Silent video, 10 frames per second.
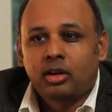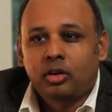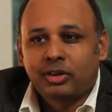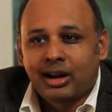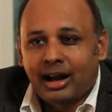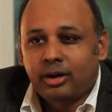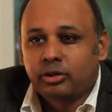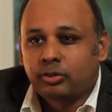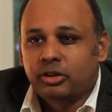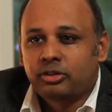of a house
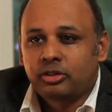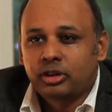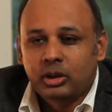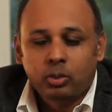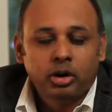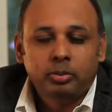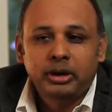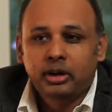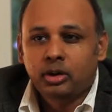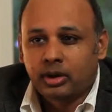which he wanted me
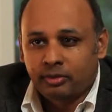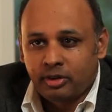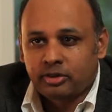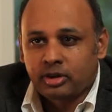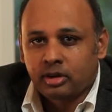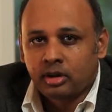to go and visit,